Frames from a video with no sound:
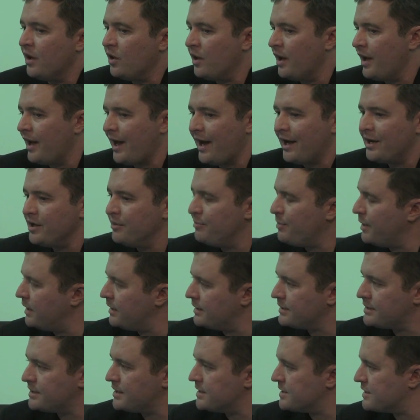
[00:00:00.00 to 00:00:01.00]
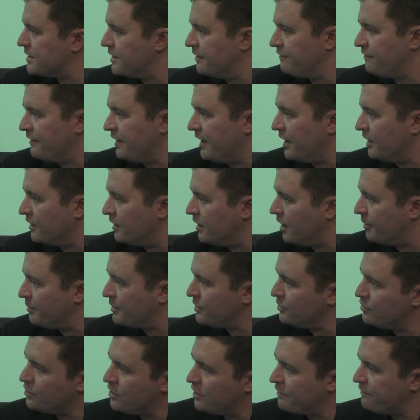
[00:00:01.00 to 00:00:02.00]
How do you balance this stuff out? I mean,
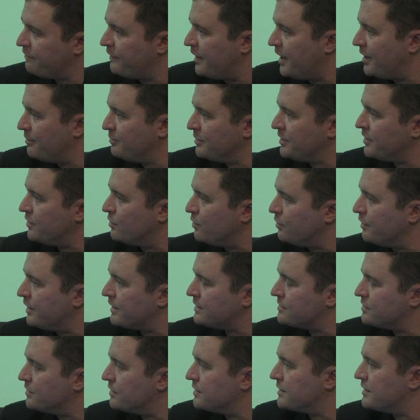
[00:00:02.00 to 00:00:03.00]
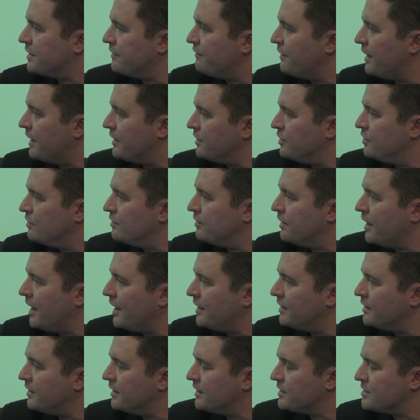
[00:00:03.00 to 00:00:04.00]
you've got a family and all that sort of stuff. How do
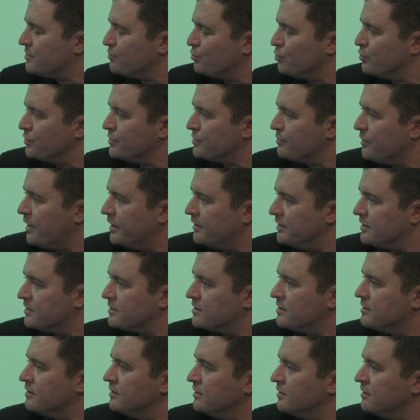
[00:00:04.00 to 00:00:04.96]
you get some rules around this?